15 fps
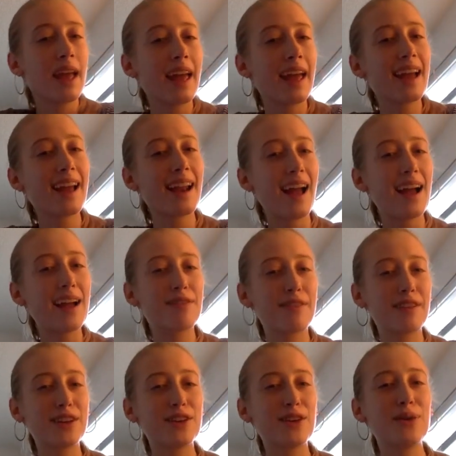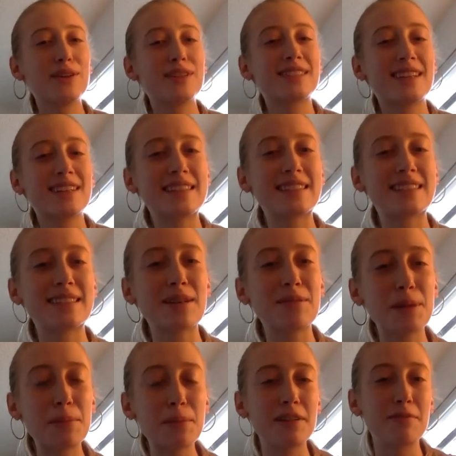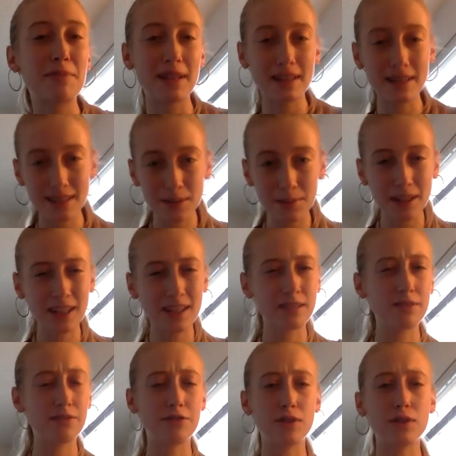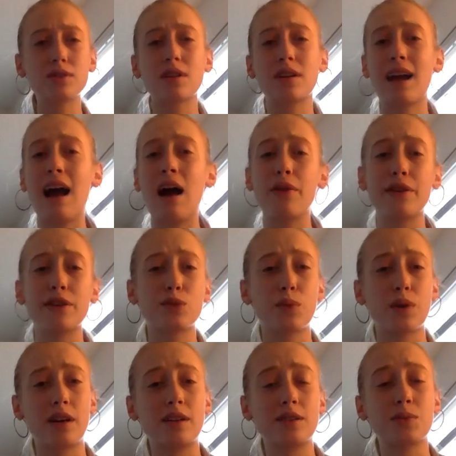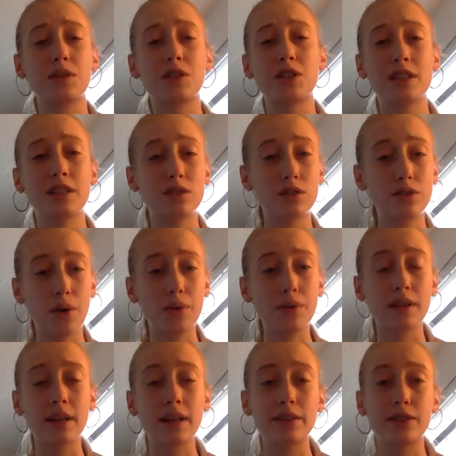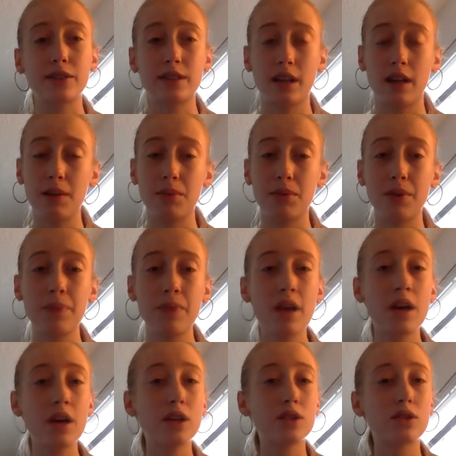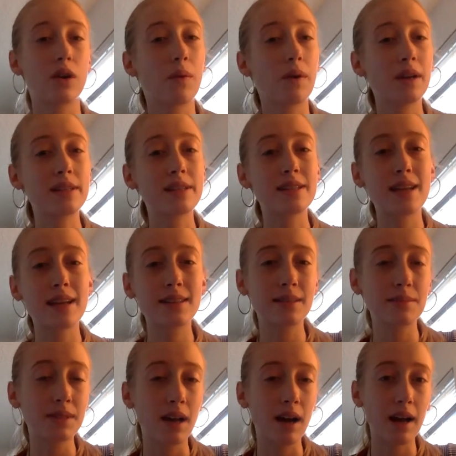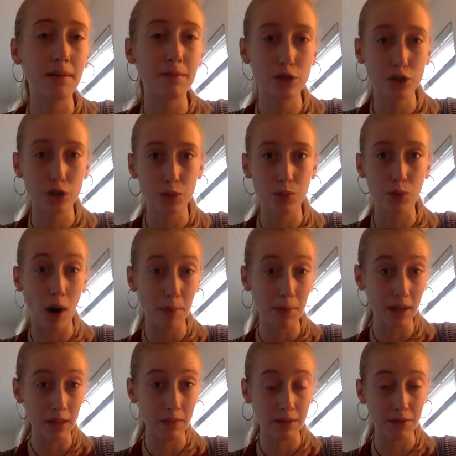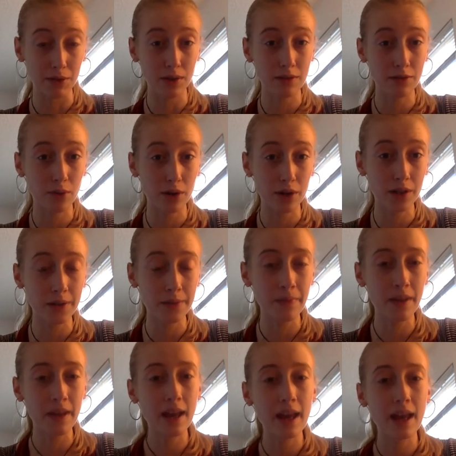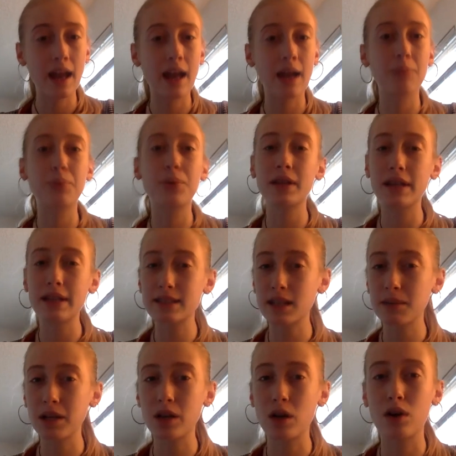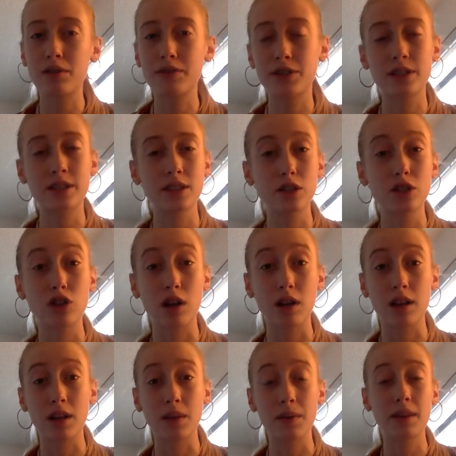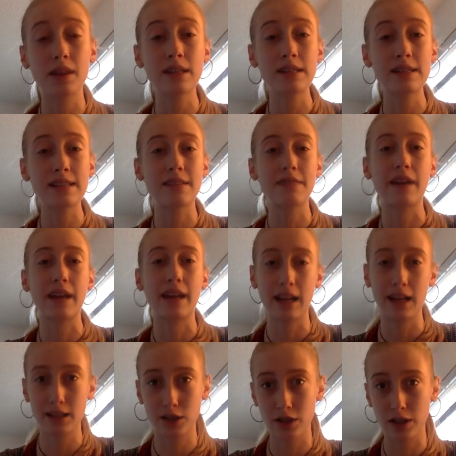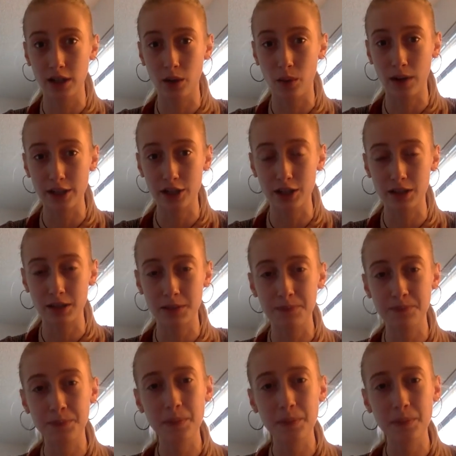And I've noticed some people have been a little bit confused on how this works, which is totally understandable. So I wanted to take some time to properly review it for you. And please let me know if you're still struggling with this and if I can answer any questions.